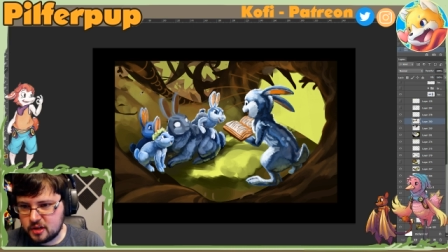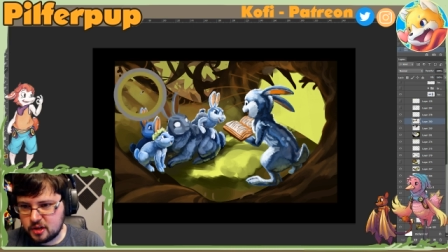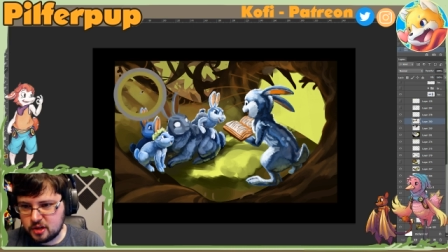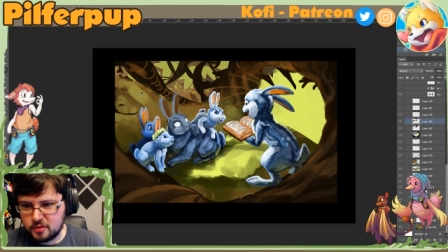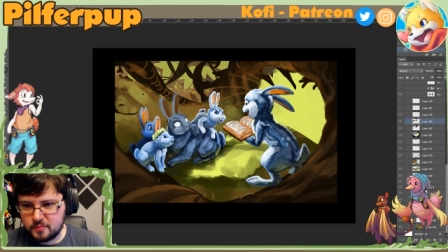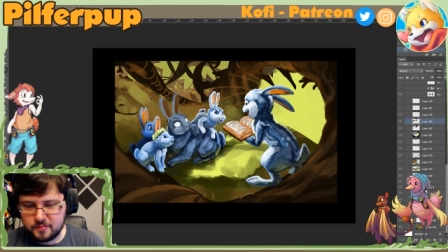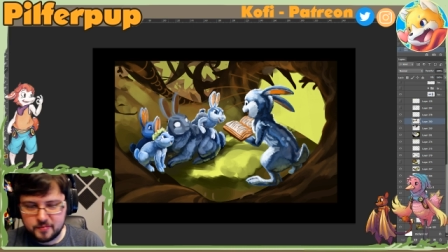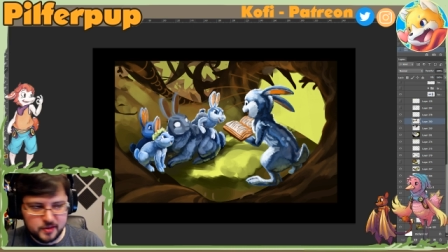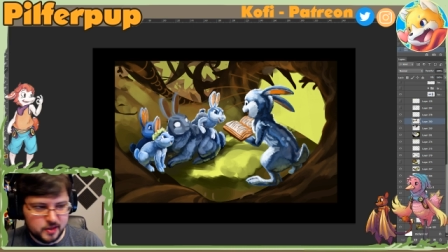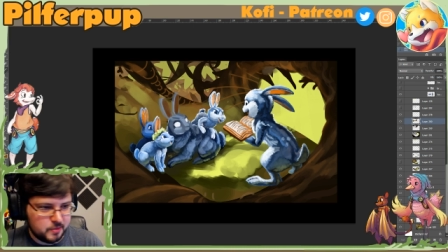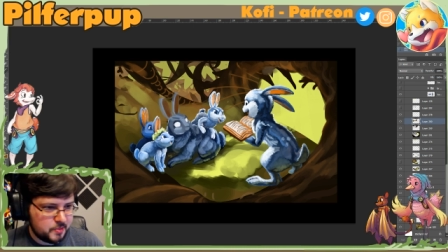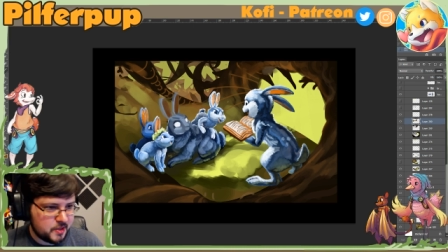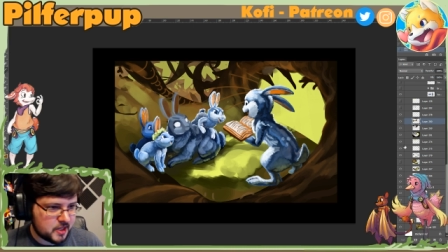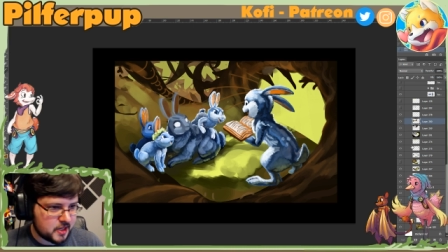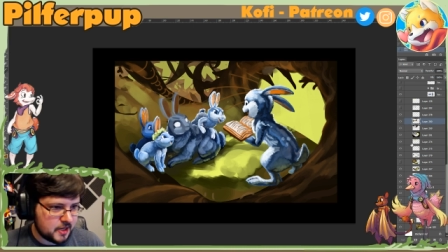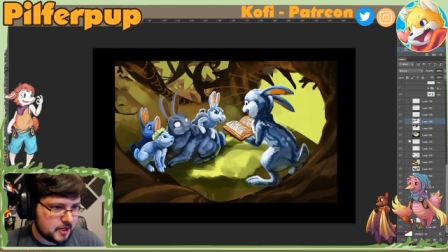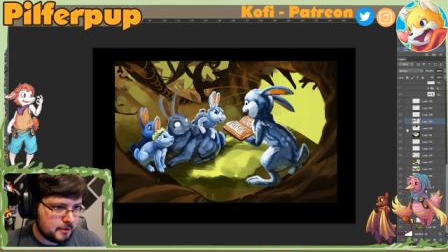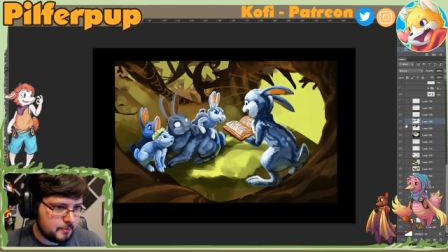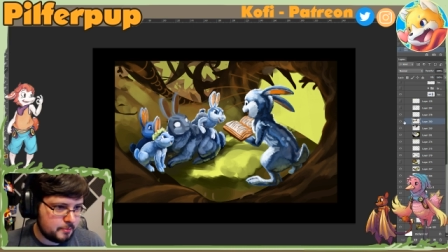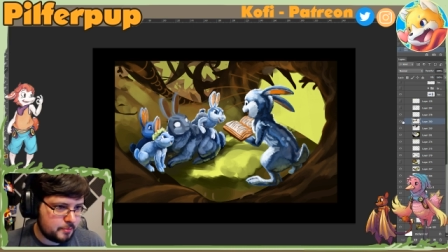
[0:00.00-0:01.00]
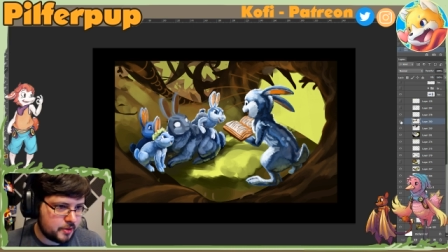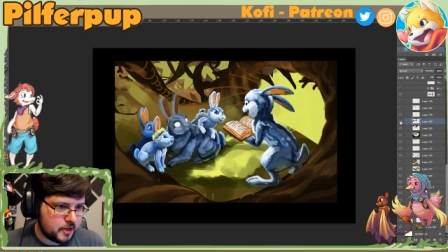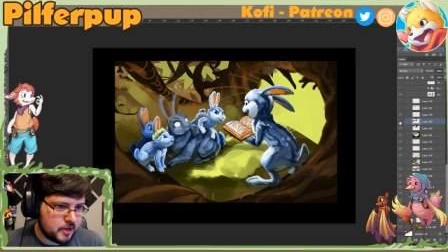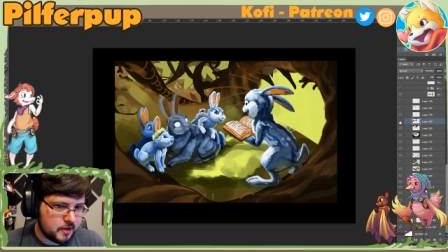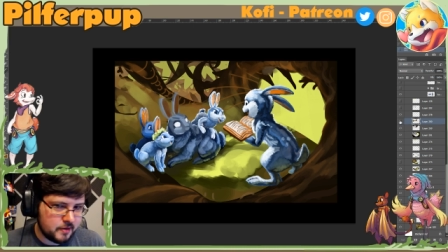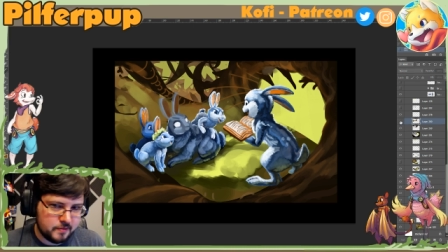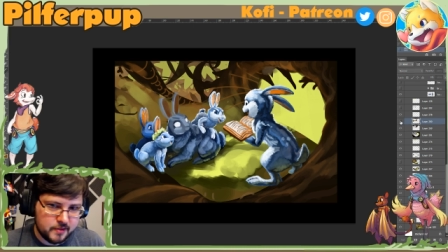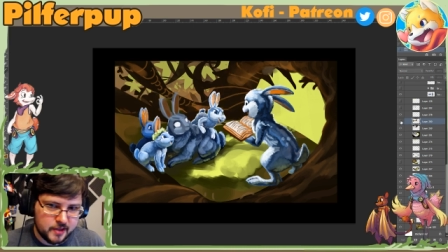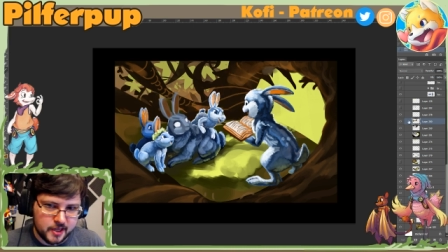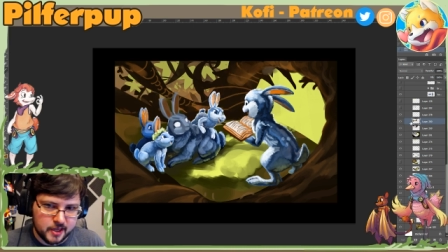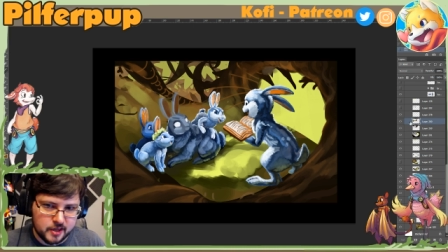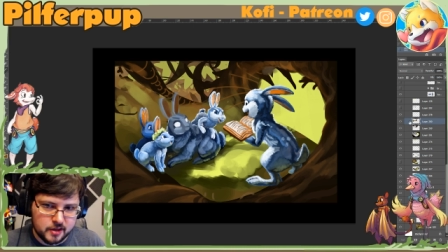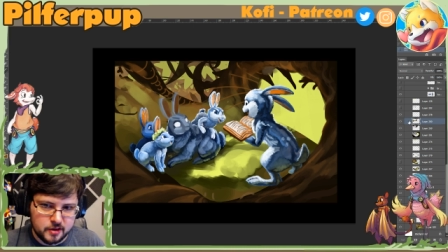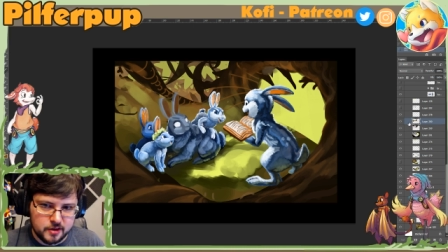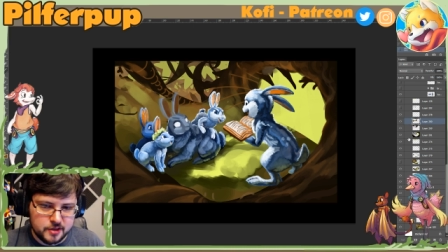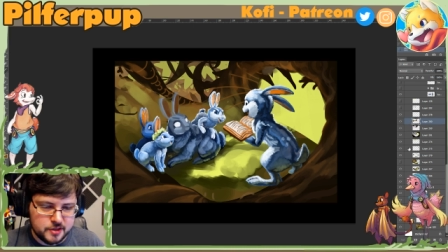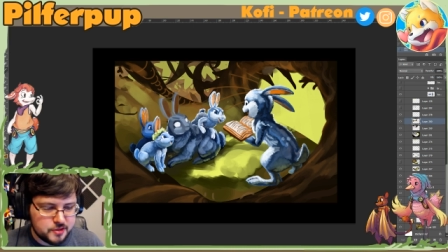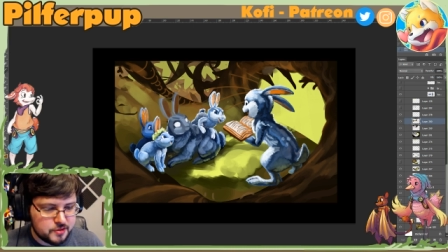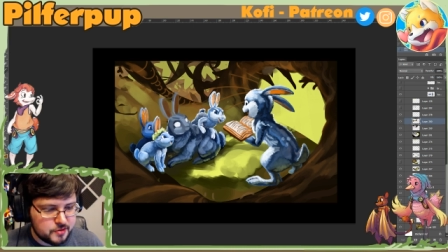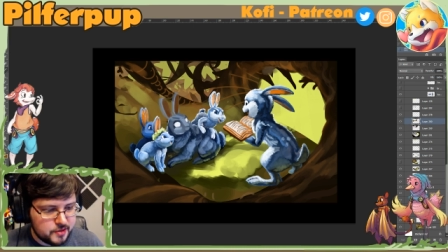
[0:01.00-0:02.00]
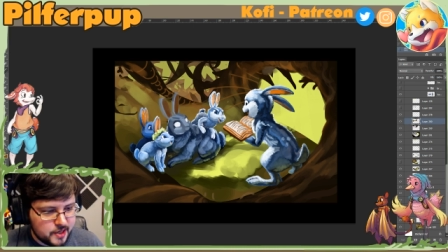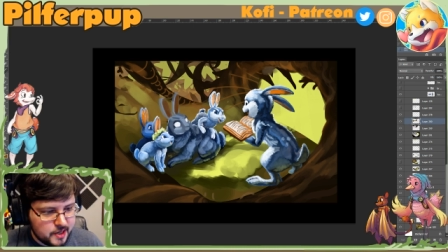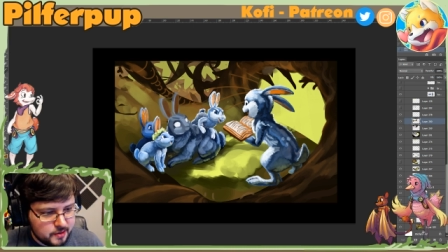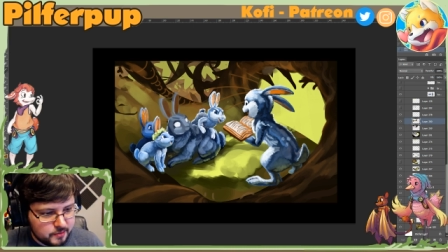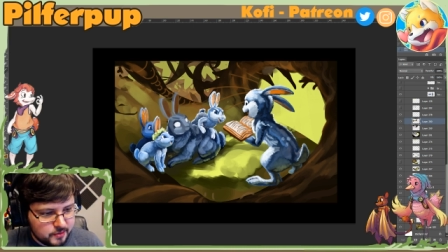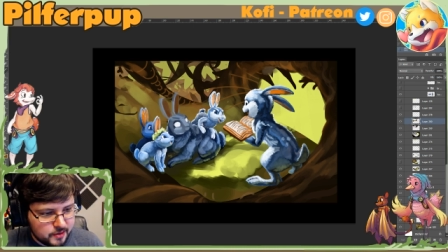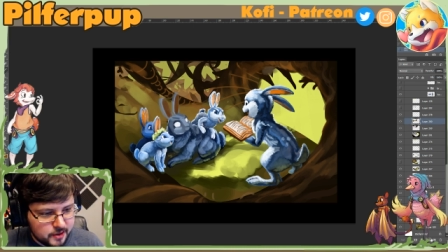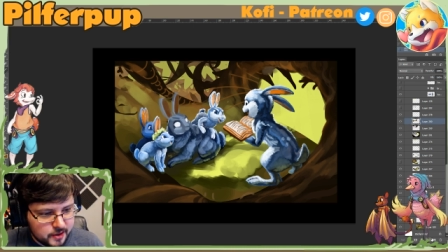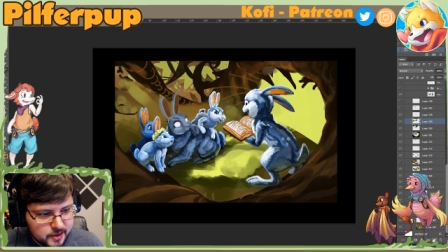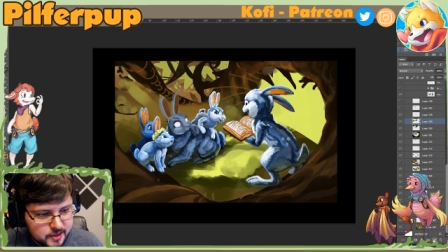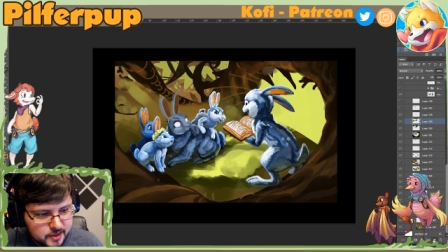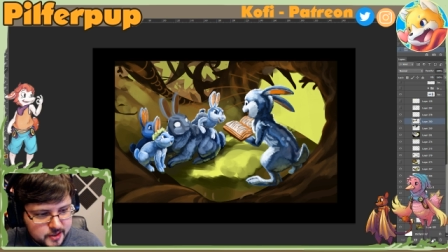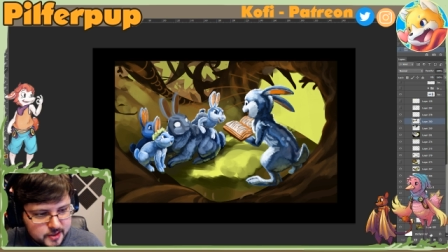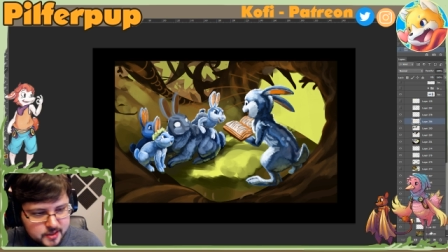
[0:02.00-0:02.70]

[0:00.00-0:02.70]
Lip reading: hopefully become part of like Cartoon Network,